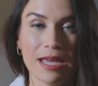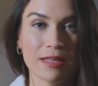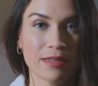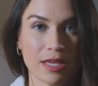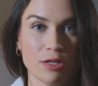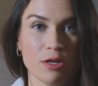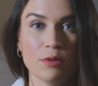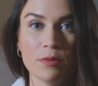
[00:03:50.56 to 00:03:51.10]

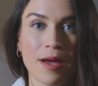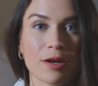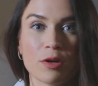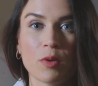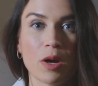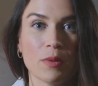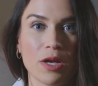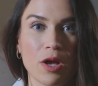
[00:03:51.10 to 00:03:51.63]
Like, no matter
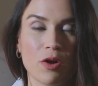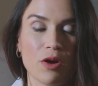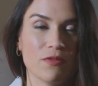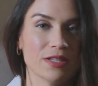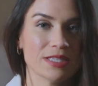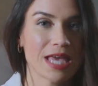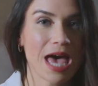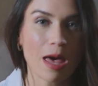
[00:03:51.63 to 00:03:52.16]
where we go, if
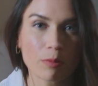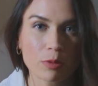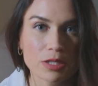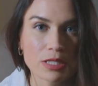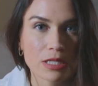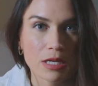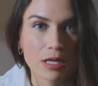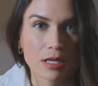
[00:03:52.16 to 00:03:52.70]
it's
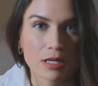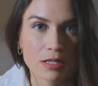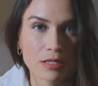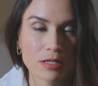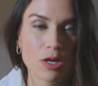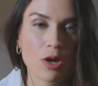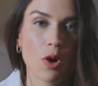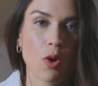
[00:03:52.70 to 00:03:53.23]

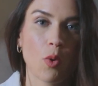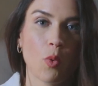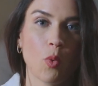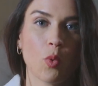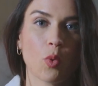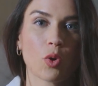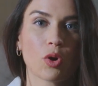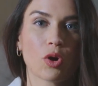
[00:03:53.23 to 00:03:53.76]
Albertsons
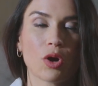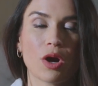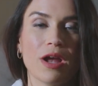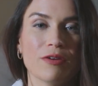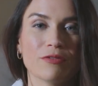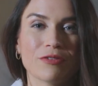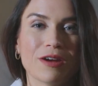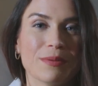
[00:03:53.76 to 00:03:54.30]
or
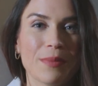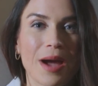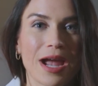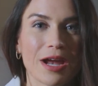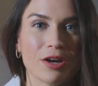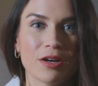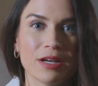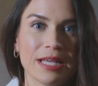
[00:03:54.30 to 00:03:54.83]
Fred
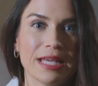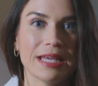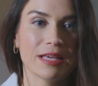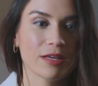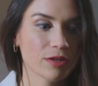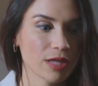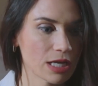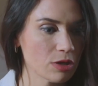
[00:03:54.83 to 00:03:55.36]
Meyer,
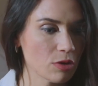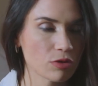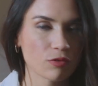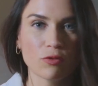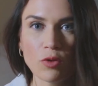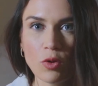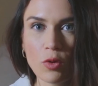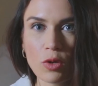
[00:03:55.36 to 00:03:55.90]
he'll like know the
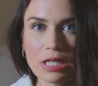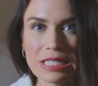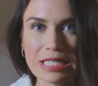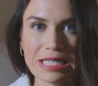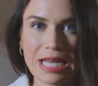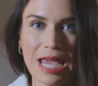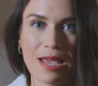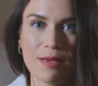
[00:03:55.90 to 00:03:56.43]
florist's
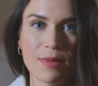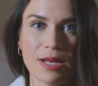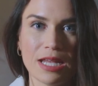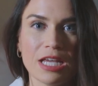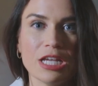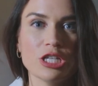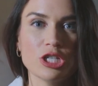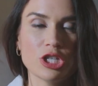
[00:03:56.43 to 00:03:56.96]
name, and
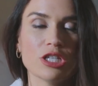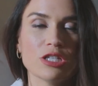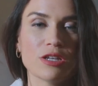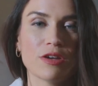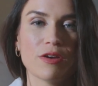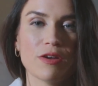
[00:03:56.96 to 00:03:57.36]
he's